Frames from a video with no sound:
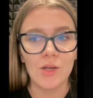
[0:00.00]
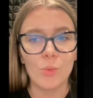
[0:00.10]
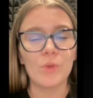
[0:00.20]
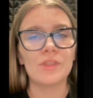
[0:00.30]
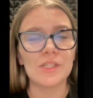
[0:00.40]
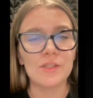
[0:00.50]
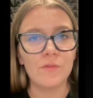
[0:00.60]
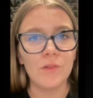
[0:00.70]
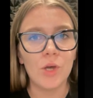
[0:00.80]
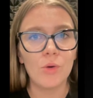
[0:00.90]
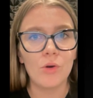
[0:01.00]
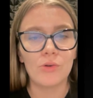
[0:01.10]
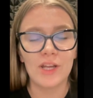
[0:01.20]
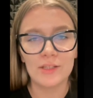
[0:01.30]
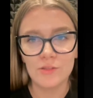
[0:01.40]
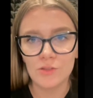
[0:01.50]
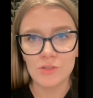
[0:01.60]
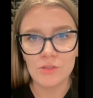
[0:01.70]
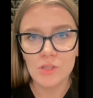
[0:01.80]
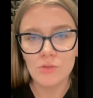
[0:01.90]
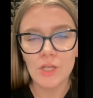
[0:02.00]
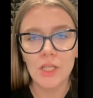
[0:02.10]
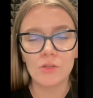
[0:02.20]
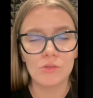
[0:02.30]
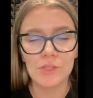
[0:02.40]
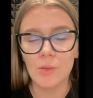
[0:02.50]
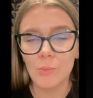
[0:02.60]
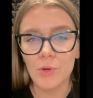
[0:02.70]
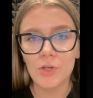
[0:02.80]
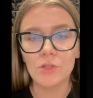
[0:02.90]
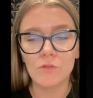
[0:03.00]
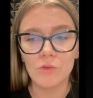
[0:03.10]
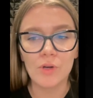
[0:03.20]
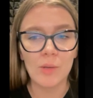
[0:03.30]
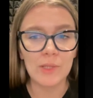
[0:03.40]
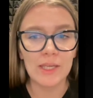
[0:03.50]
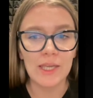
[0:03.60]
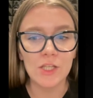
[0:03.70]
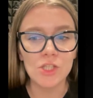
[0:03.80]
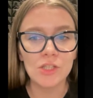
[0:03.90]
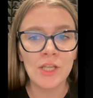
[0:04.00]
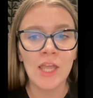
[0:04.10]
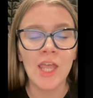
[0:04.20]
with this flow or enter the screen or some part of your application,